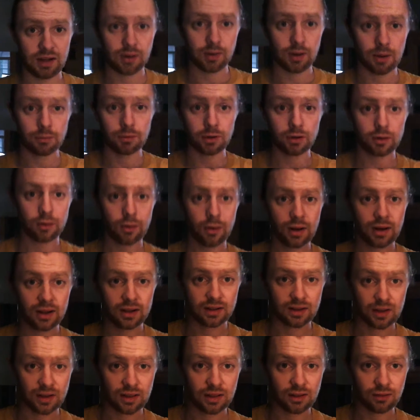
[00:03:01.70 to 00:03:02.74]
Anyway, I'm going to go ahead
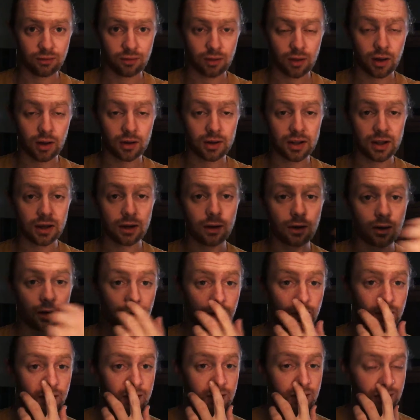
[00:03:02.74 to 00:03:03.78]
and end the vlog
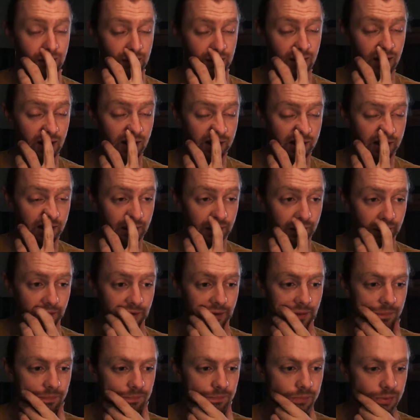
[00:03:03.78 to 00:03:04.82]
here. Tonight,
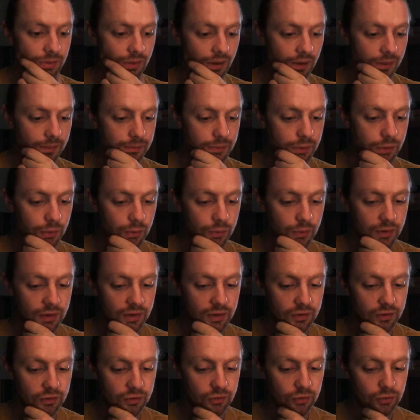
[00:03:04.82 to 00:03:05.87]
I'm
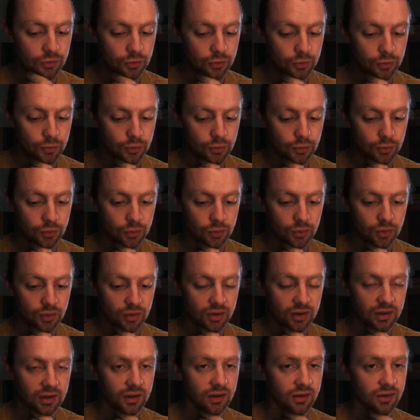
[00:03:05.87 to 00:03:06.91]
going to
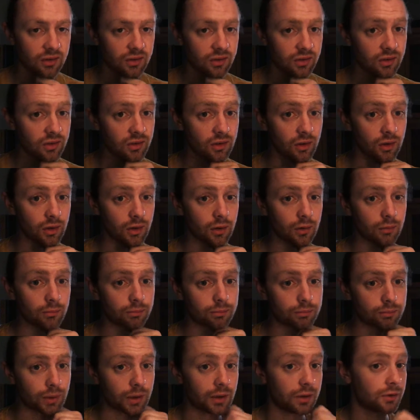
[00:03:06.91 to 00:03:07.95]
start
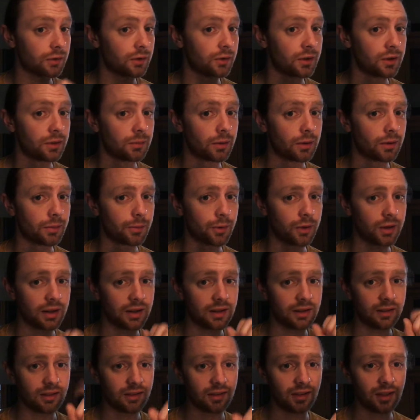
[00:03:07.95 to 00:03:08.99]
bright and early tomorrow
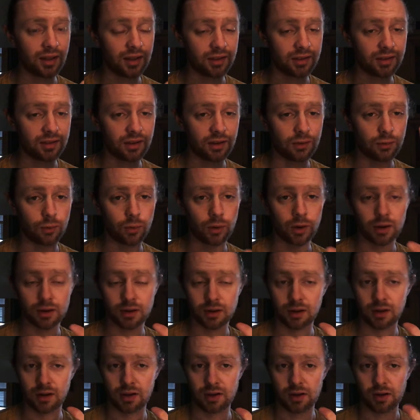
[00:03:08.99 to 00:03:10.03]
morning. It's the last day of
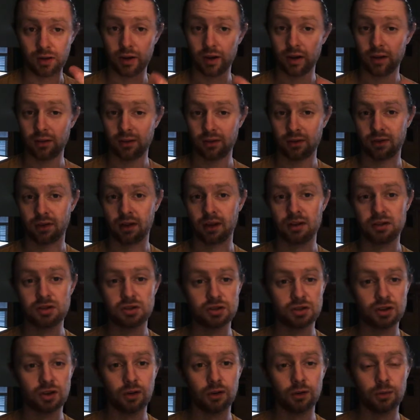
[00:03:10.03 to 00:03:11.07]
work. You guys got to
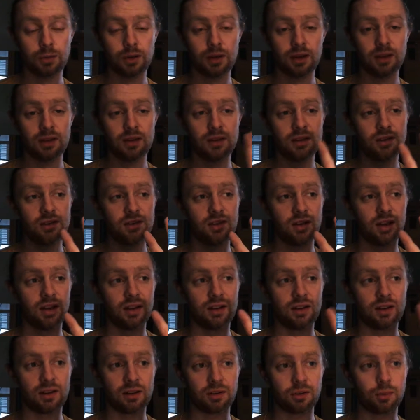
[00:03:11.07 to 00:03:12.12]
just go with me on this.
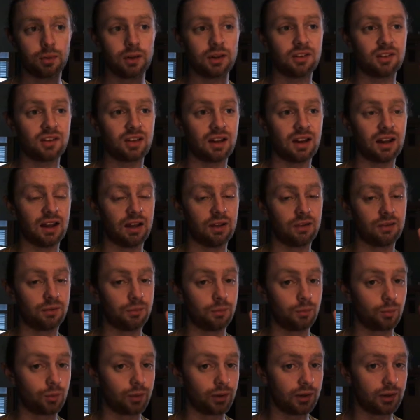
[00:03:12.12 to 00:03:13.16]
Next week's going to have
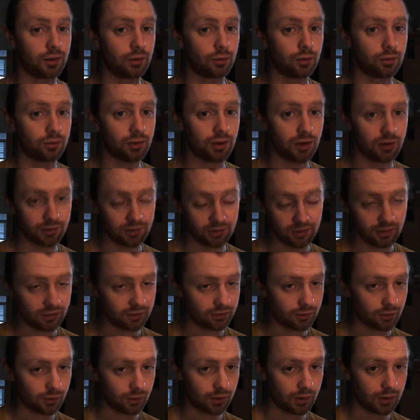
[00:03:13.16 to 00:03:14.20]
some really cool vlog
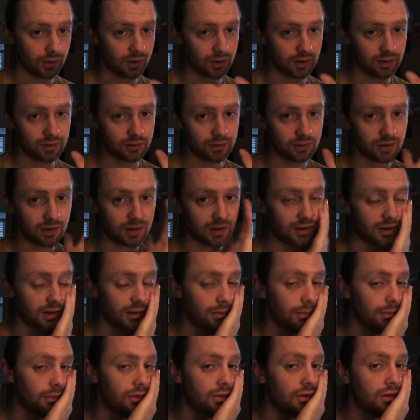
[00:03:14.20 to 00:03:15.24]
stuff going on.
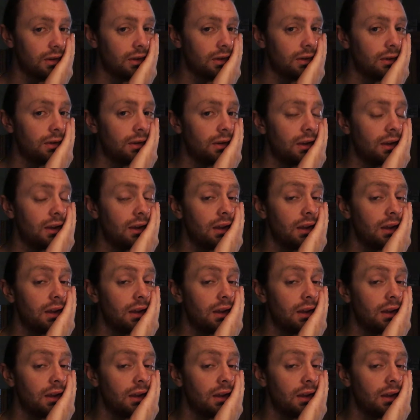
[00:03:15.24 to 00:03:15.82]
Um, so,